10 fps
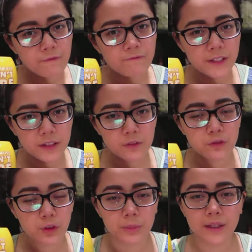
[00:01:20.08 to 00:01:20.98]
Fitting
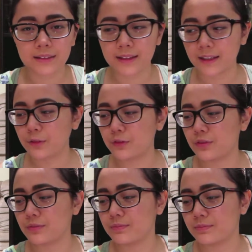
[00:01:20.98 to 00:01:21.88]
for my life.
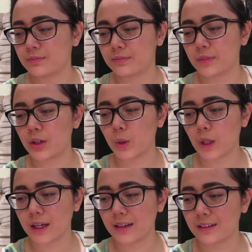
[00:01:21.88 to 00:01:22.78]

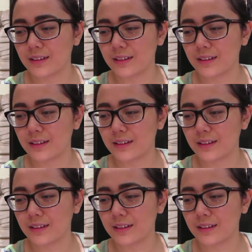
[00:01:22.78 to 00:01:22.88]
Okay,